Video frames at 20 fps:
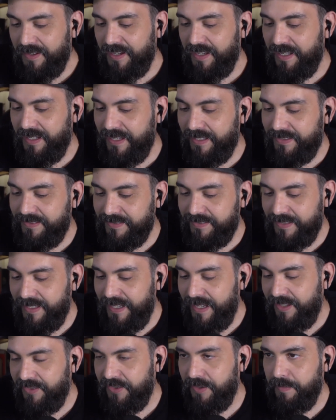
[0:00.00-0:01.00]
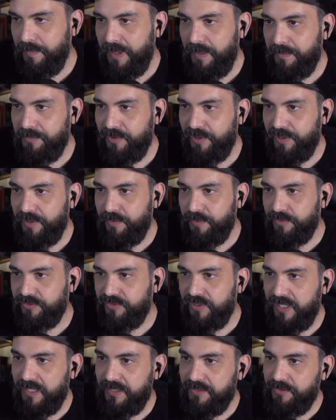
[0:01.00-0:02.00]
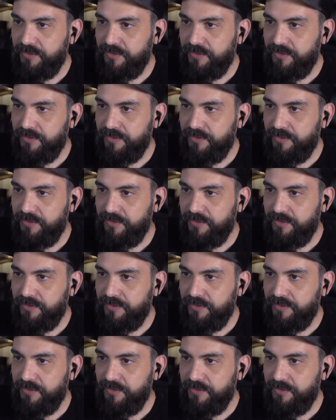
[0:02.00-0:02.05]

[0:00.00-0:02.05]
Okay, let's add the Babe Train croissant.